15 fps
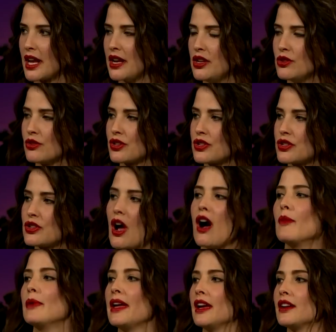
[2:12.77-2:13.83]
and you're
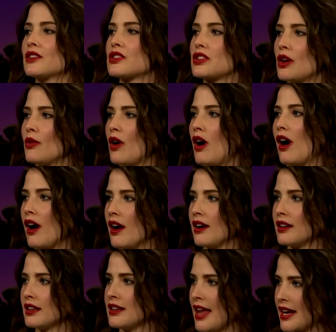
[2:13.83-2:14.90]
sobbing so
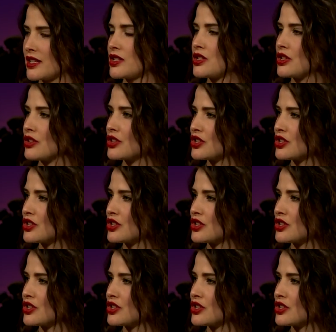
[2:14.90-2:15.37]
hard next to your